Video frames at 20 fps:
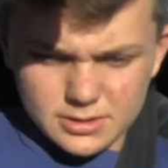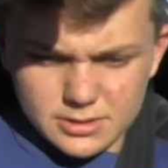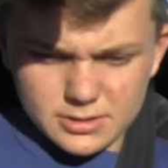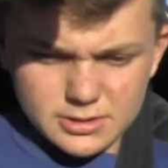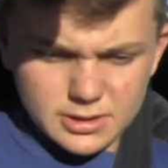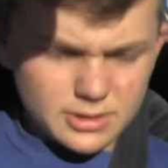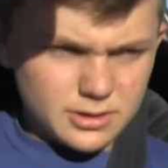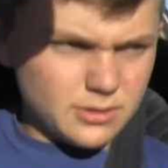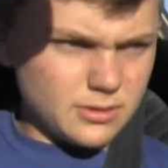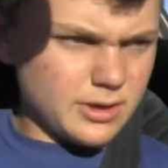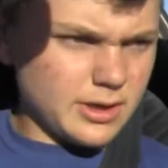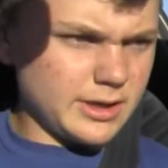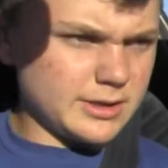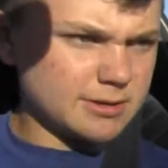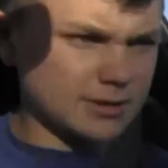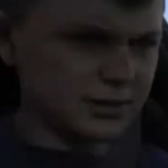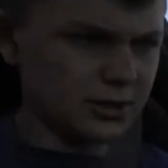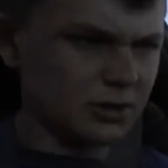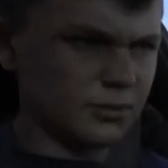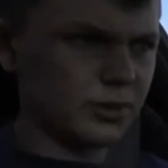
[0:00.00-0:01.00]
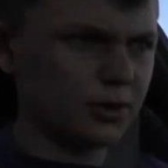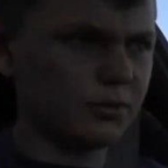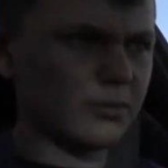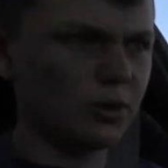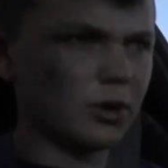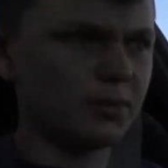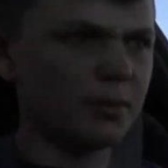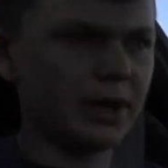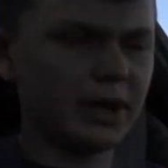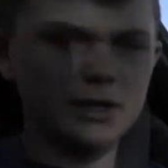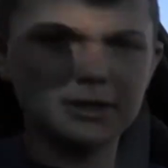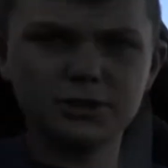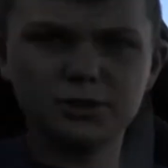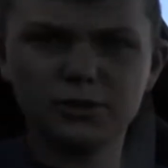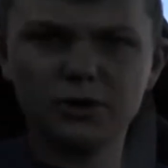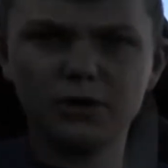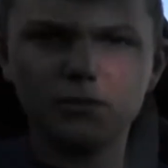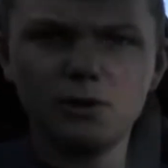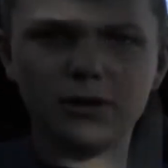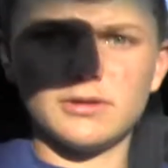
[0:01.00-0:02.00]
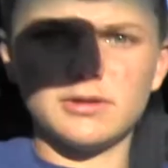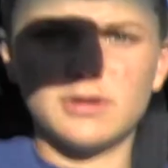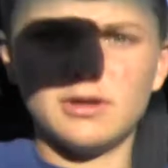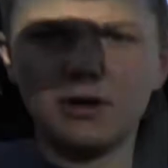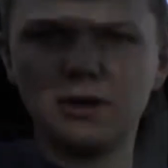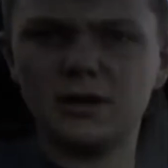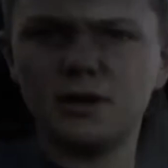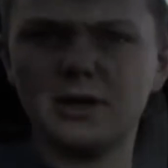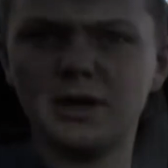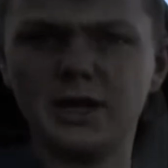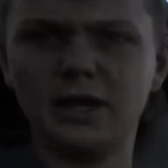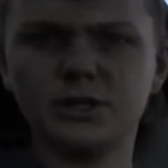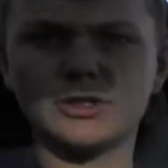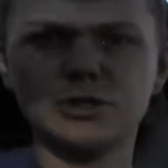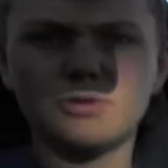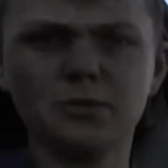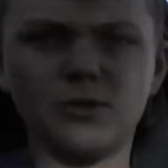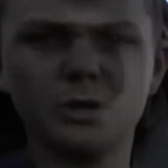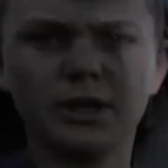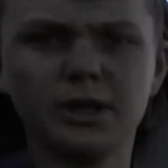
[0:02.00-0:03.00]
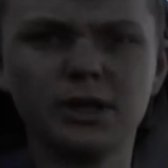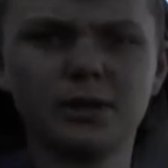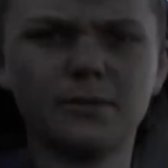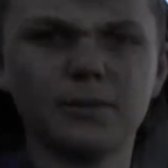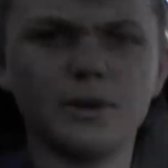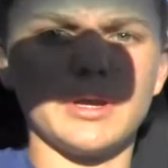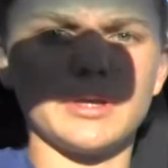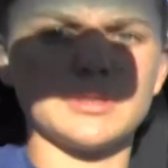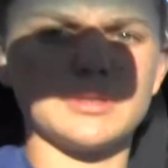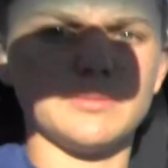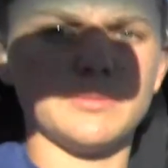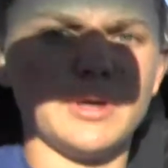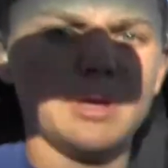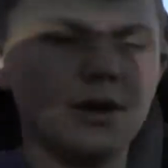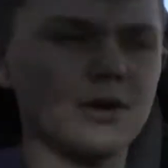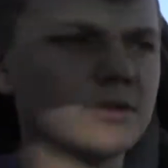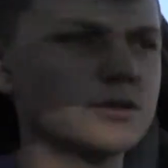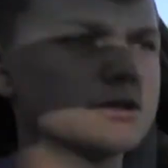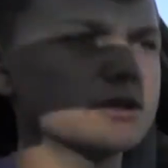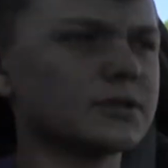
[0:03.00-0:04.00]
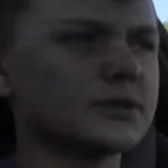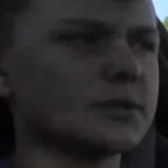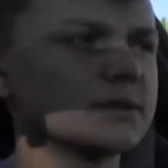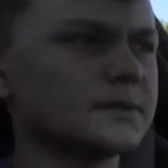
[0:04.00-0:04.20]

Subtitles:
Tell you guys a little bit more backstory about the engine when I get back to my house.